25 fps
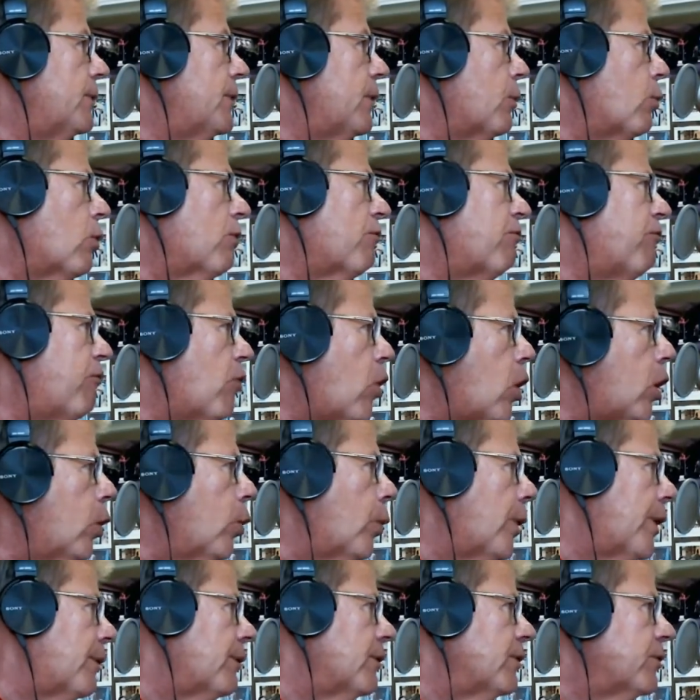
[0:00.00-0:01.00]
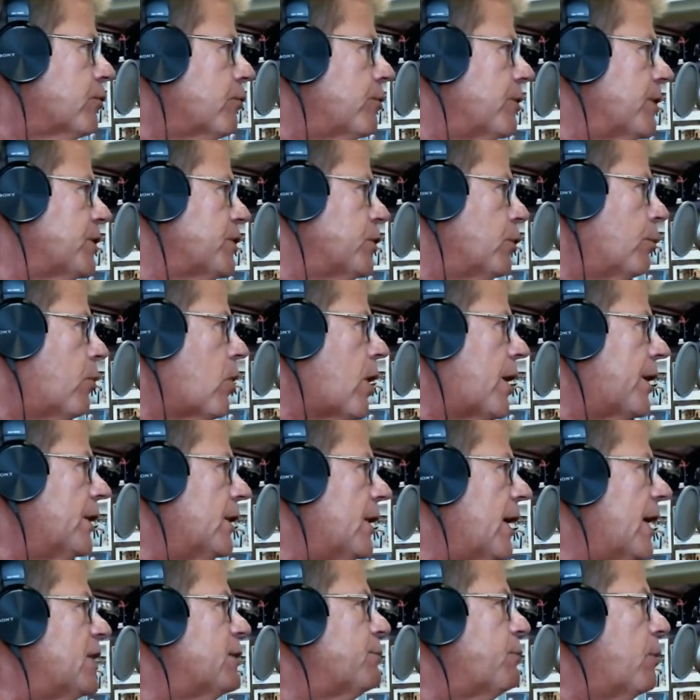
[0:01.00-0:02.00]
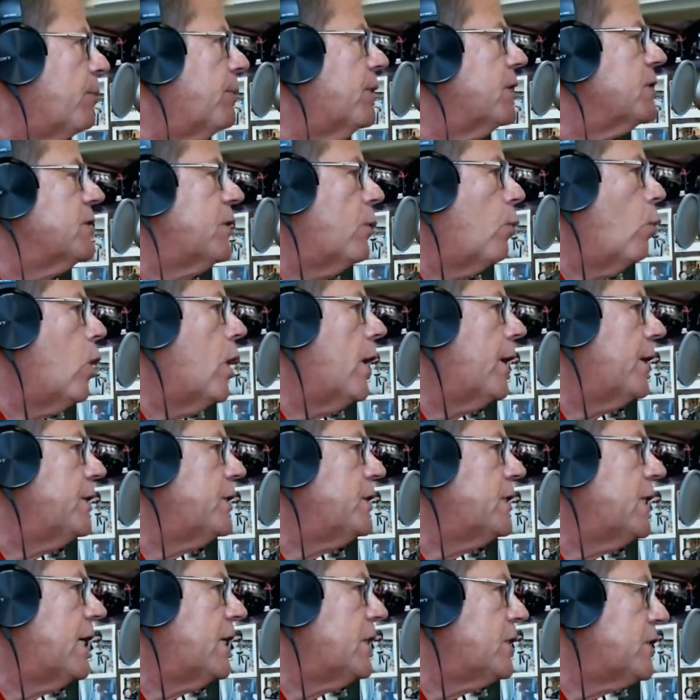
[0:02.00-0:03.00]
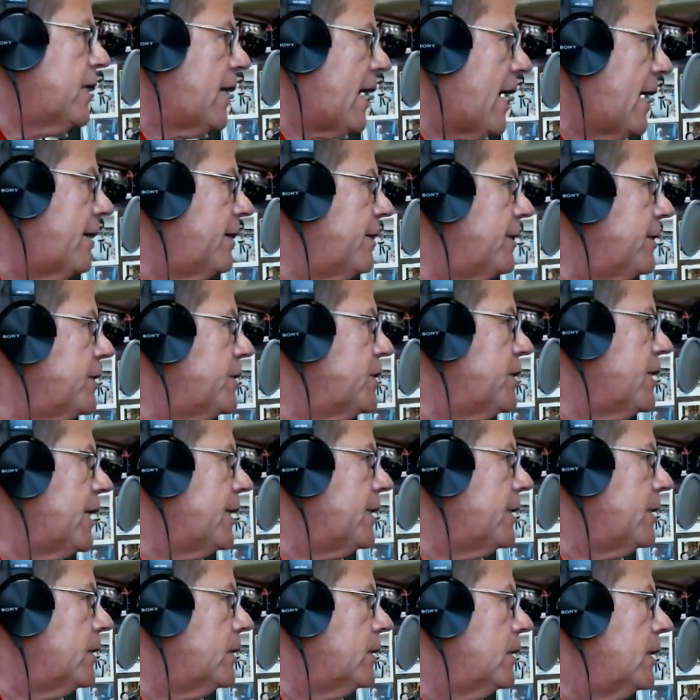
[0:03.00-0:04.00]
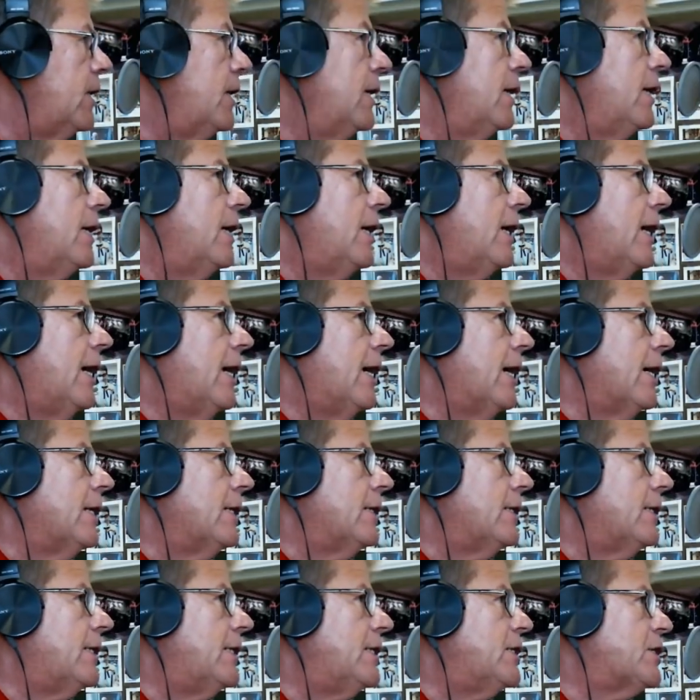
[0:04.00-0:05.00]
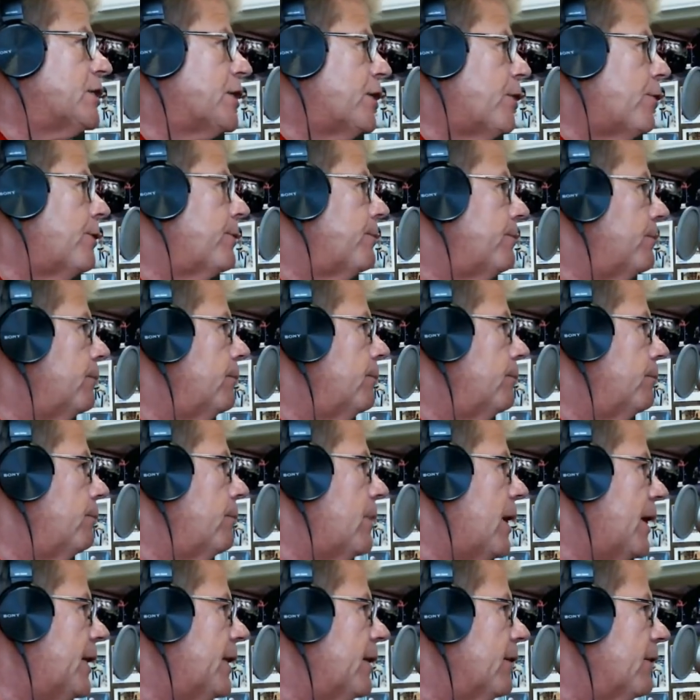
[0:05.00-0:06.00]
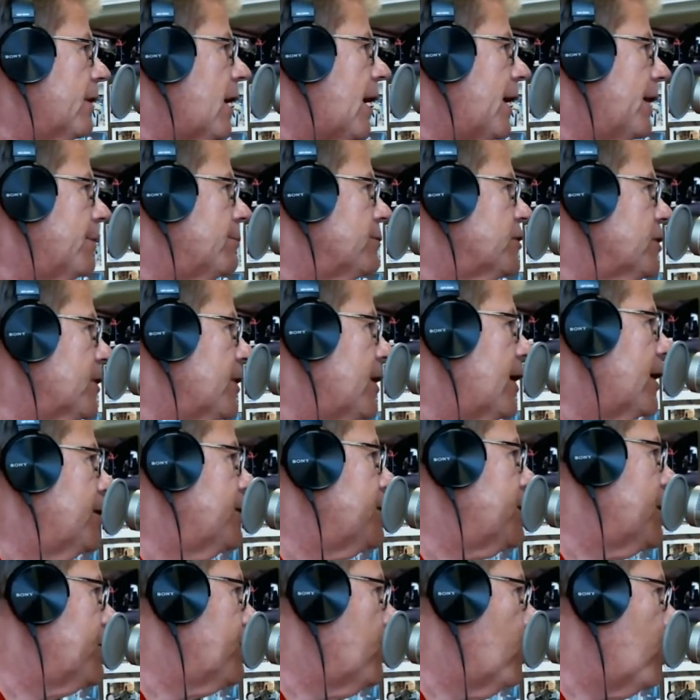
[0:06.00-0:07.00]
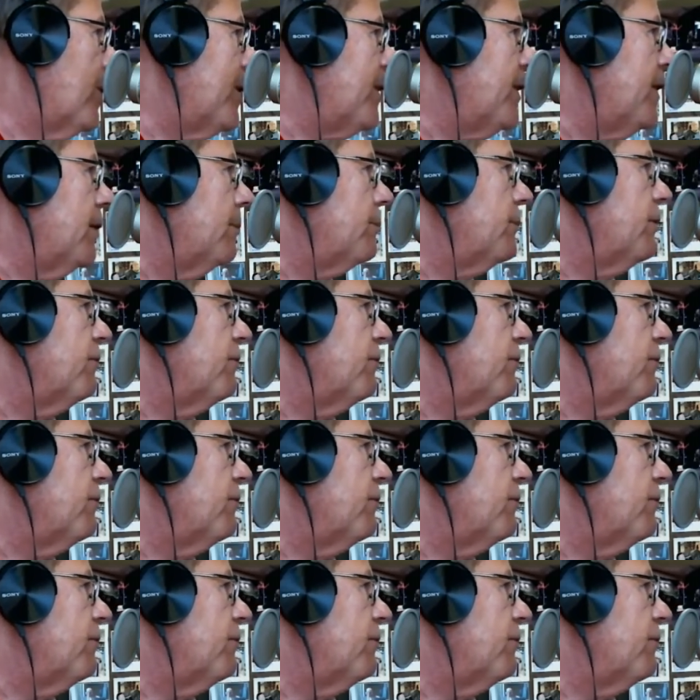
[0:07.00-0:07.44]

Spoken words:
weren't following traditional party lines, but because they wanted change. They had an agenda, and he shared many items on that agenda with them, the